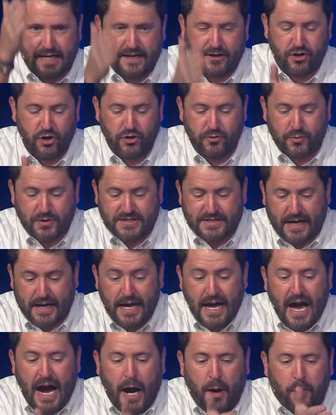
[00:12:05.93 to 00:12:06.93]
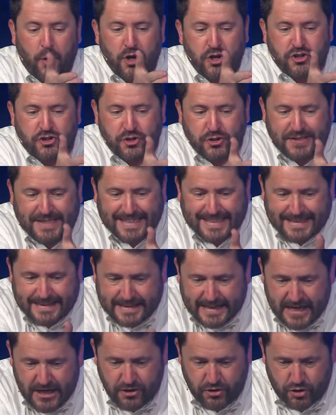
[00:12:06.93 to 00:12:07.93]
Nick Good would say, I want you to
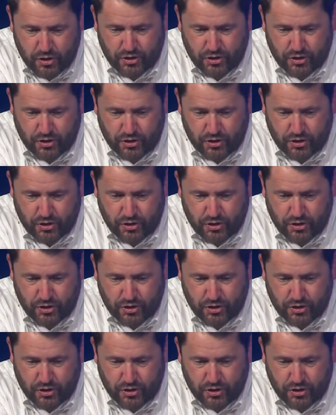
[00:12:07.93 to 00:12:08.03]
delete